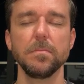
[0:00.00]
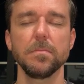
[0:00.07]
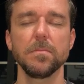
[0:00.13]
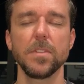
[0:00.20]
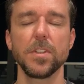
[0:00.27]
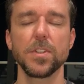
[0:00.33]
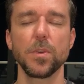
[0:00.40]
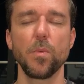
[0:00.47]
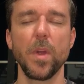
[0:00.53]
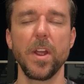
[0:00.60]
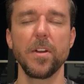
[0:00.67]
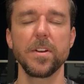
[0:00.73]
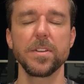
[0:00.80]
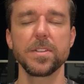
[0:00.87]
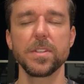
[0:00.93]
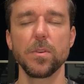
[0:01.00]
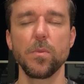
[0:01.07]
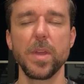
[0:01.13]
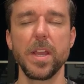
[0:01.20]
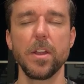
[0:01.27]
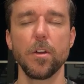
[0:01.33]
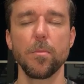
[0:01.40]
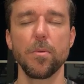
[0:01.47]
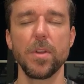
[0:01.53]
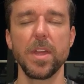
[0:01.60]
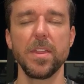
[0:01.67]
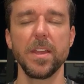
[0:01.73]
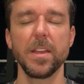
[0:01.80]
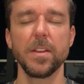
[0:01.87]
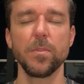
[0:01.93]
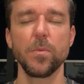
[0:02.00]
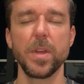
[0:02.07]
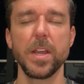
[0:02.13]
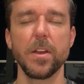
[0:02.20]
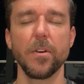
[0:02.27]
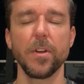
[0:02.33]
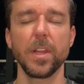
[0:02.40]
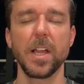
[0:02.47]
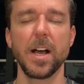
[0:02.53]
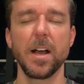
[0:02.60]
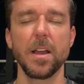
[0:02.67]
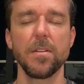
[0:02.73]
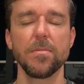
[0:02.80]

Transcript: This awareness that we are breathing and we are alive.